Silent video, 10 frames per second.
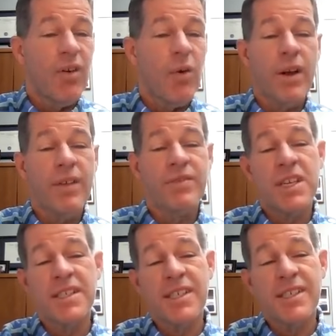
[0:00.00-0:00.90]
for one of
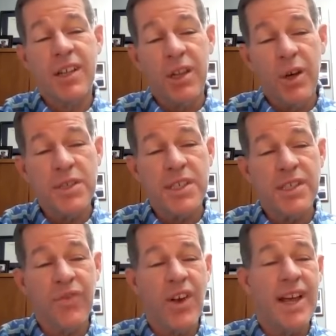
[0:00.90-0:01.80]
Jesus'
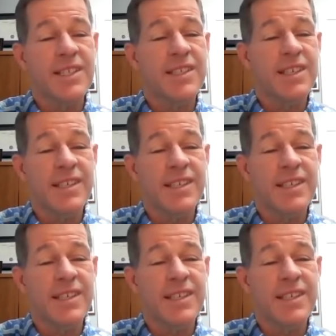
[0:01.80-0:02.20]
closest friends